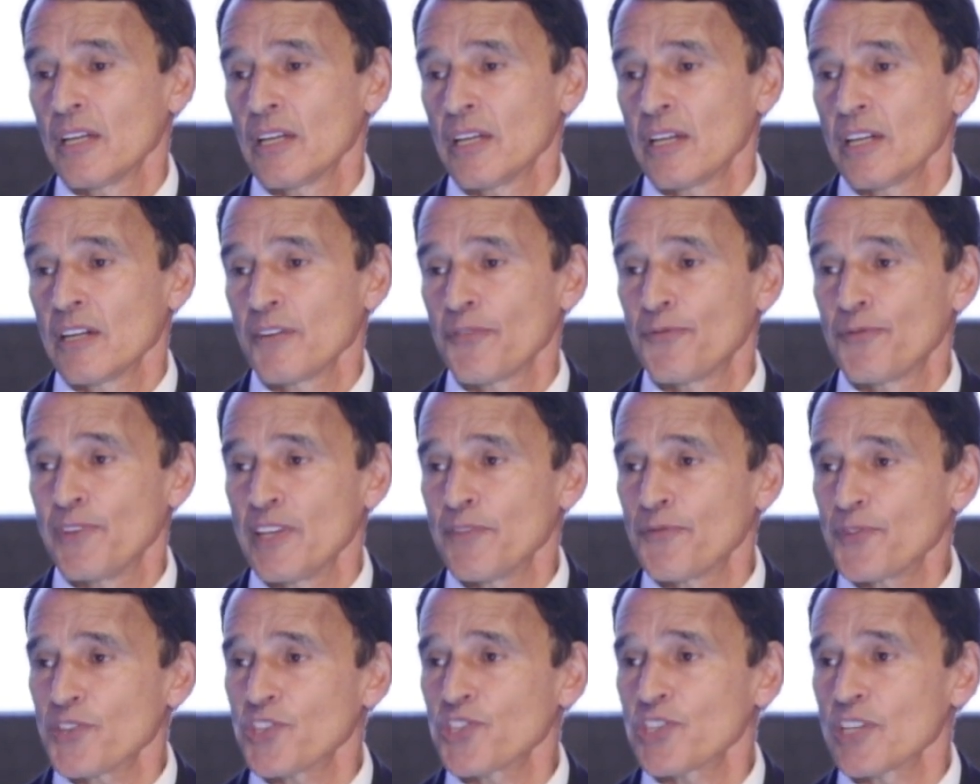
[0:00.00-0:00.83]
In a
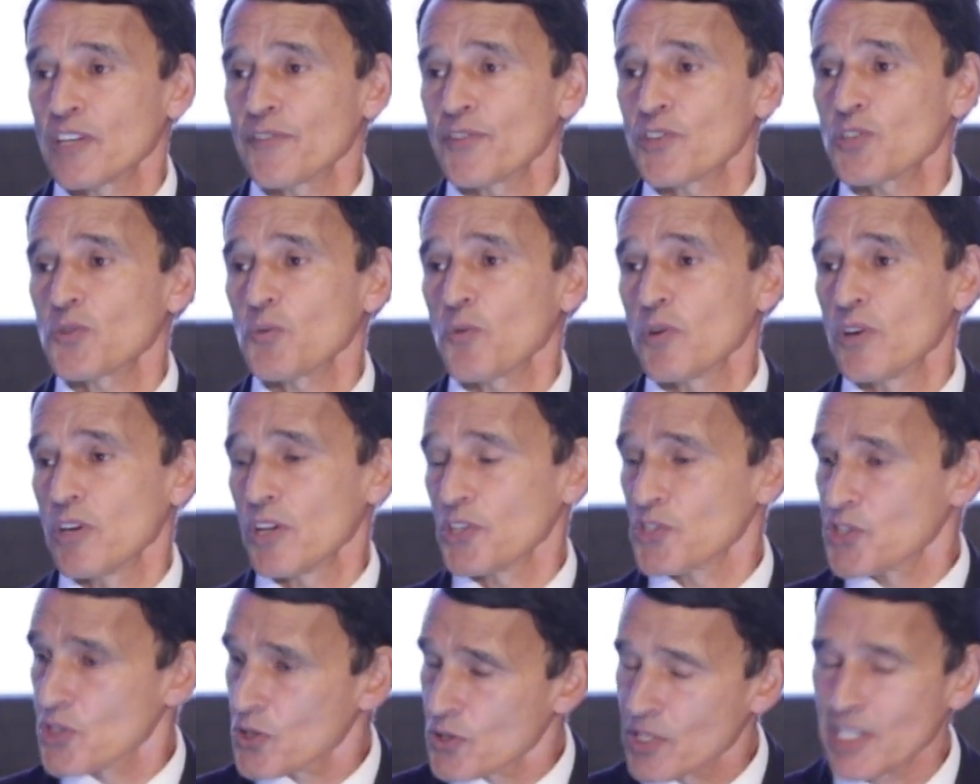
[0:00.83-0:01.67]
fee-for-service
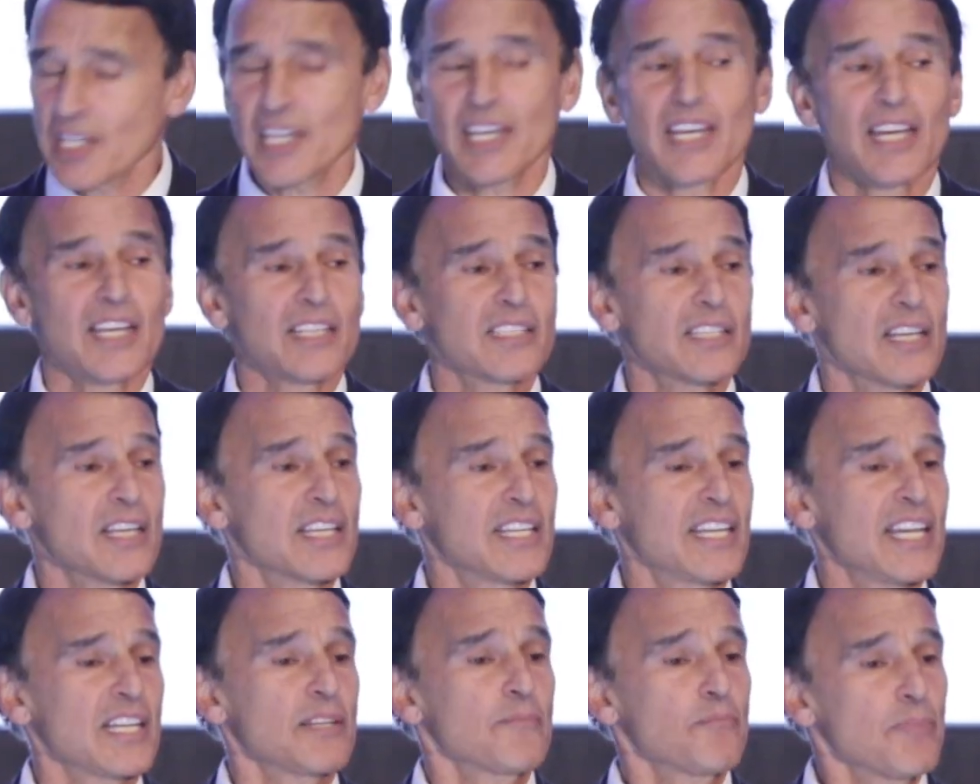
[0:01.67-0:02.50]
world, you can't
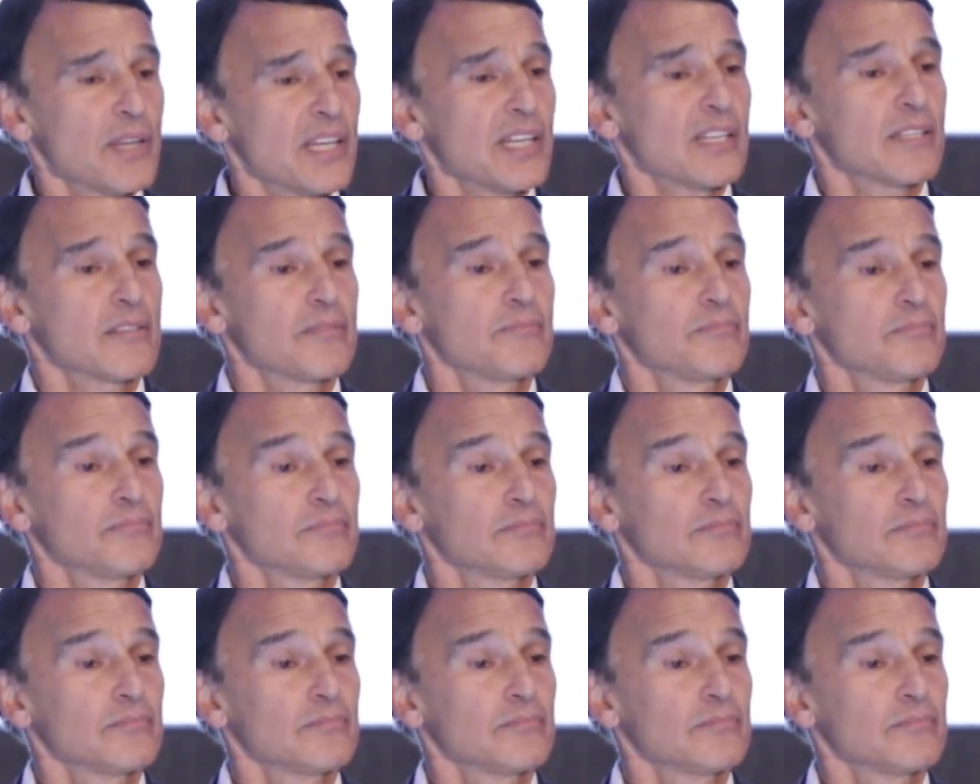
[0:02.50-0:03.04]
get paid.